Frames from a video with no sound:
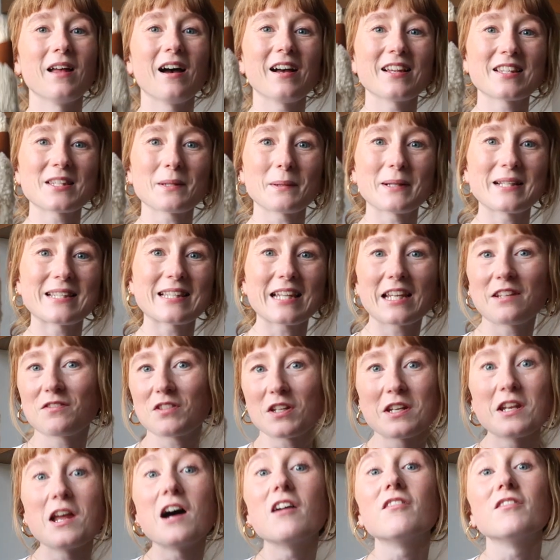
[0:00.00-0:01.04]
So I saved
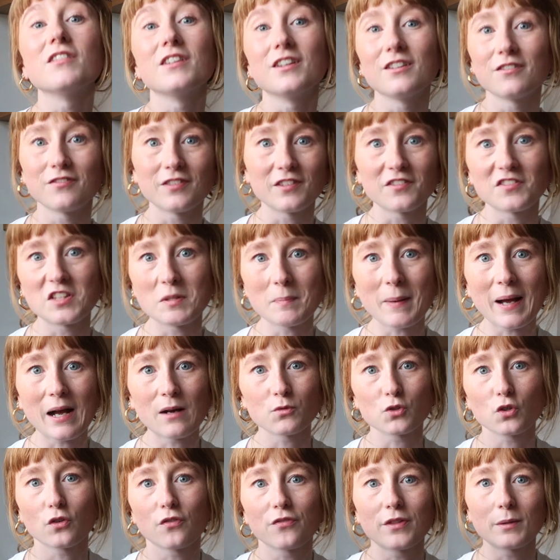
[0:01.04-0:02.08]
another
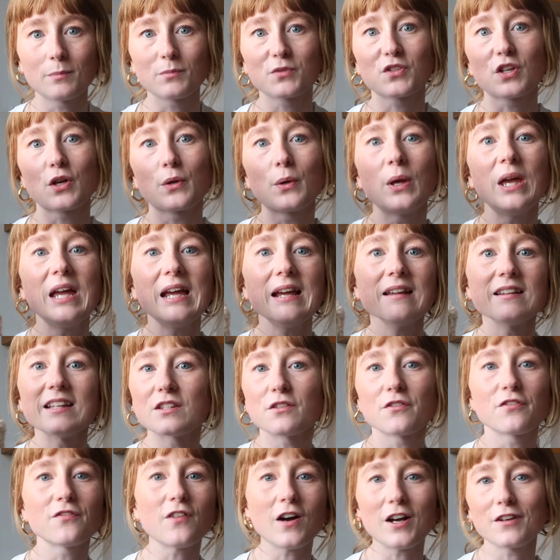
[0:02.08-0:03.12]
£50 off them. So these
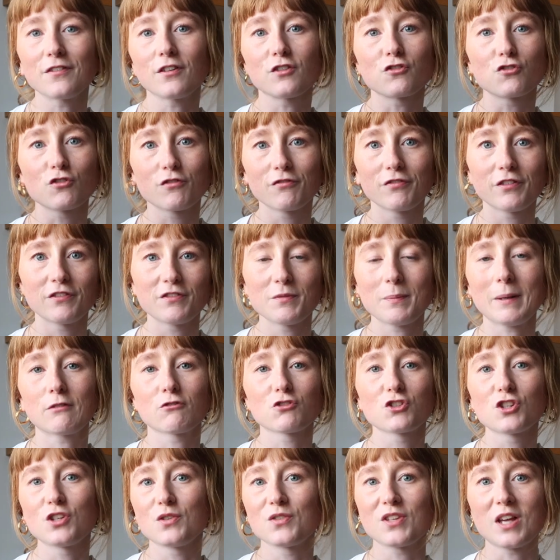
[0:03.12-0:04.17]
are £550
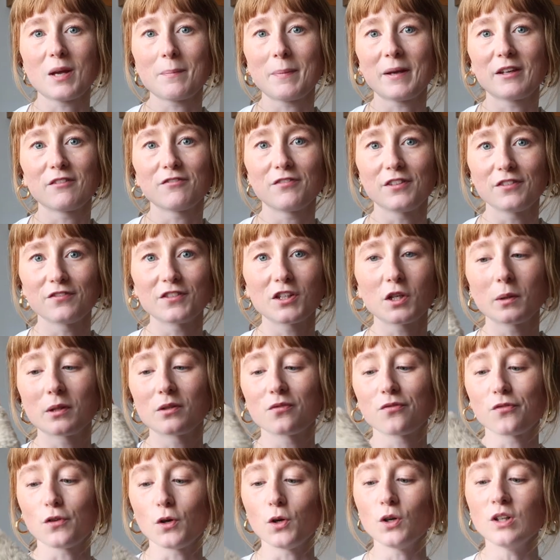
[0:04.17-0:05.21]
shoes that I paid 50 quid
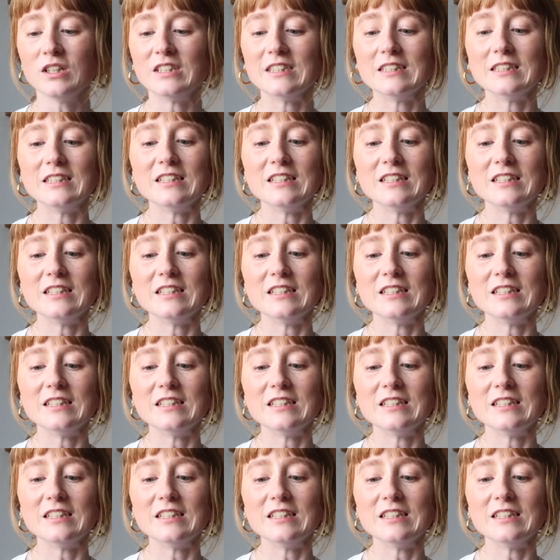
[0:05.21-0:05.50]
for.